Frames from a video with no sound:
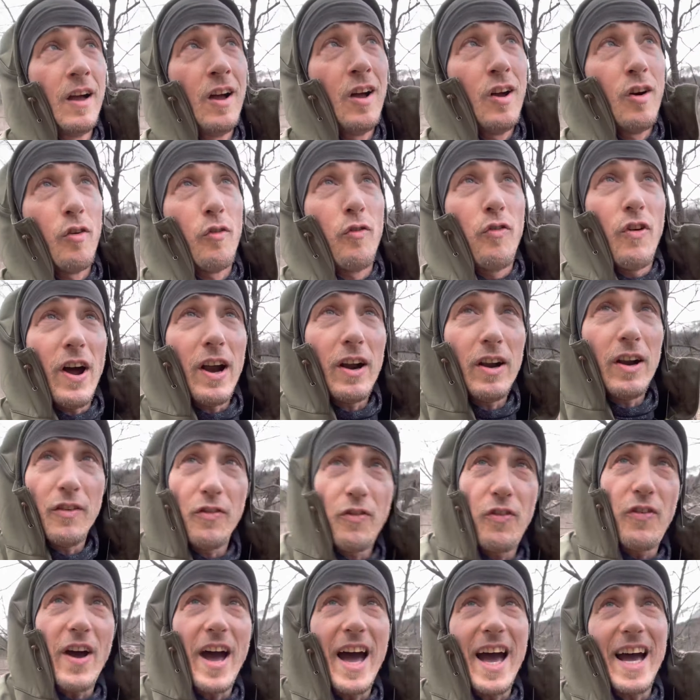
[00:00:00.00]
very
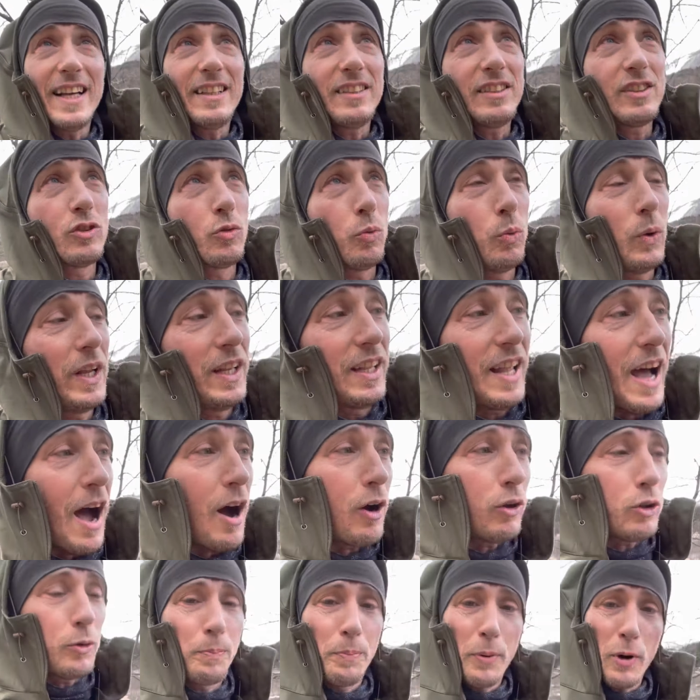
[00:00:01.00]
fast
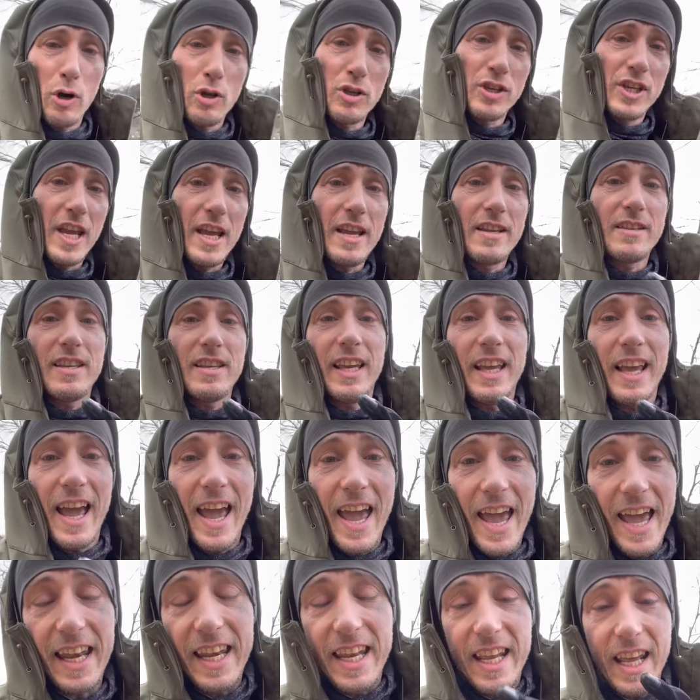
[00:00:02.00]
without purchasing
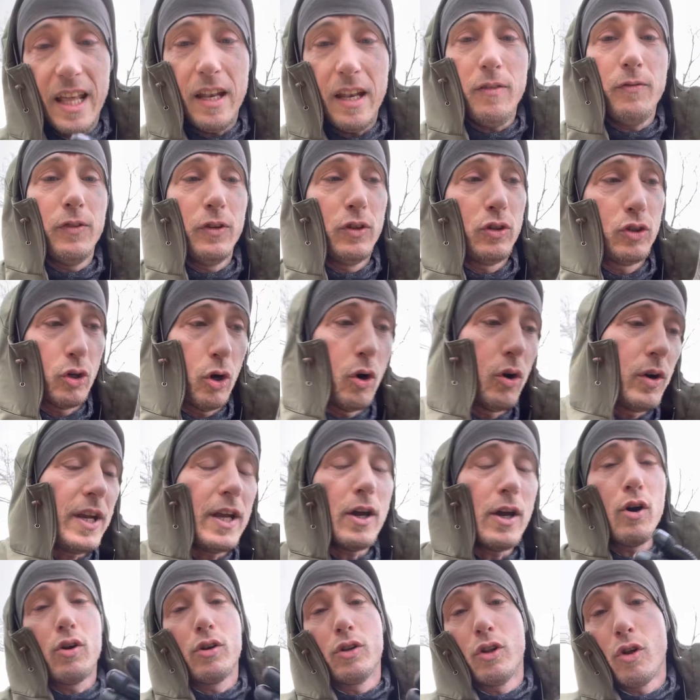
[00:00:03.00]
any inventory,
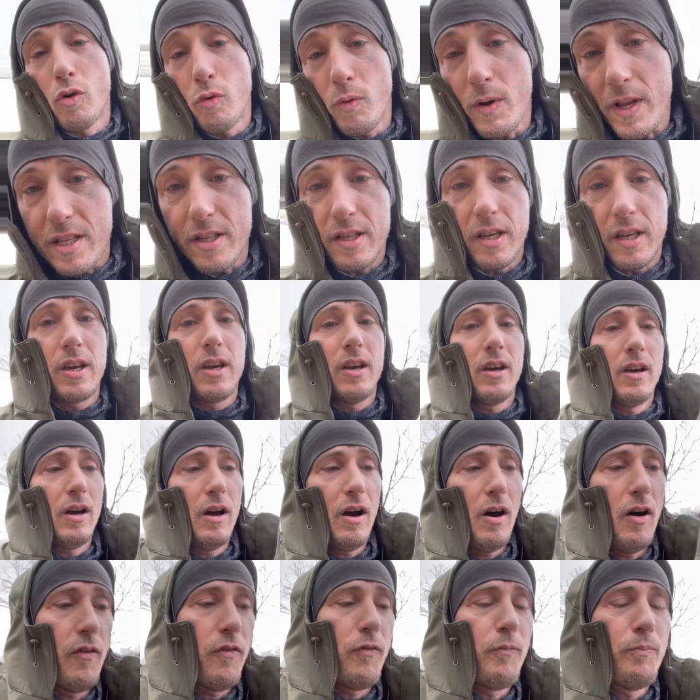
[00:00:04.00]
or the risk
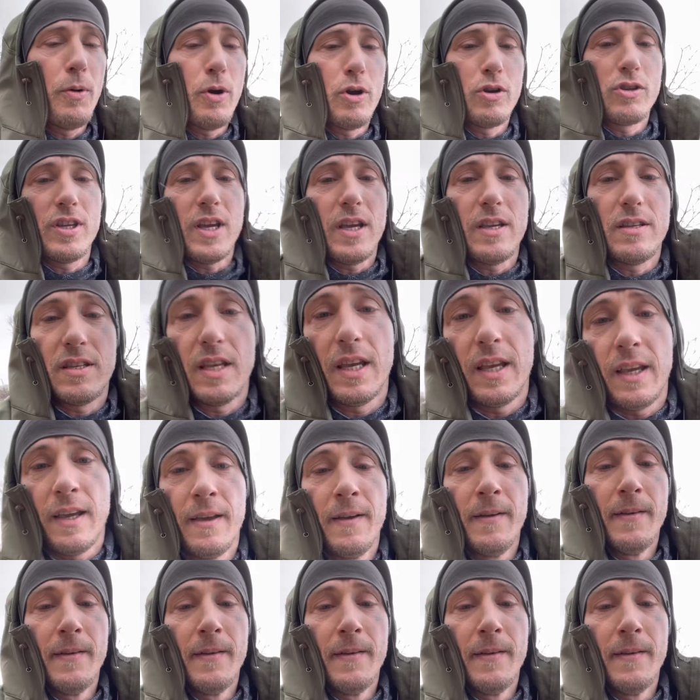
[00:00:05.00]
of purchasing